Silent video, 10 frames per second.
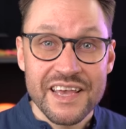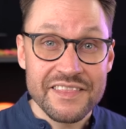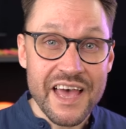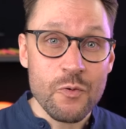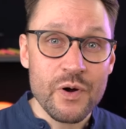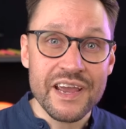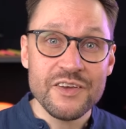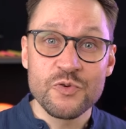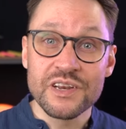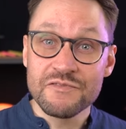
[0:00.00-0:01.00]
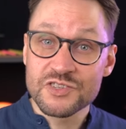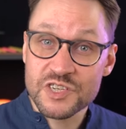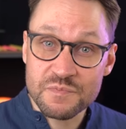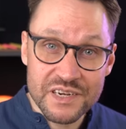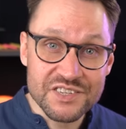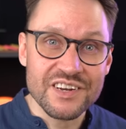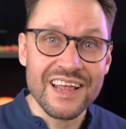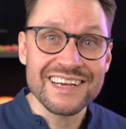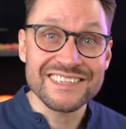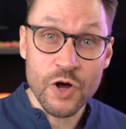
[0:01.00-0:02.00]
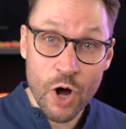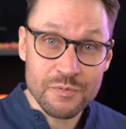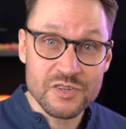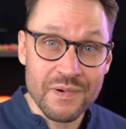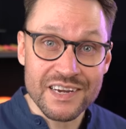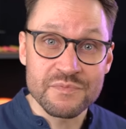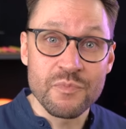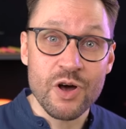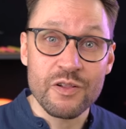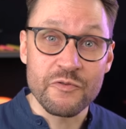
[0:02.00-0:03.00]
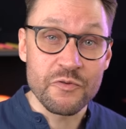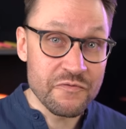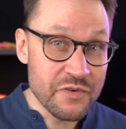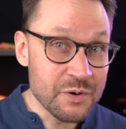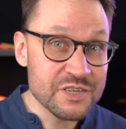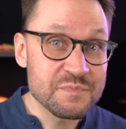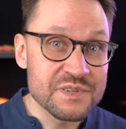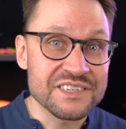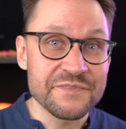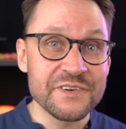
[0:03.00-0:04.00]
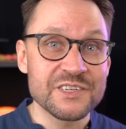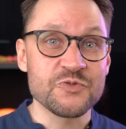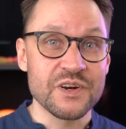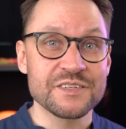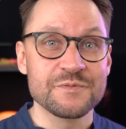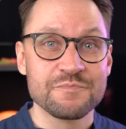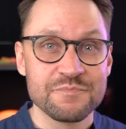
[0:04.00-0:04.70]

In that way, you can even specialize and optimize a model for a very specific trend.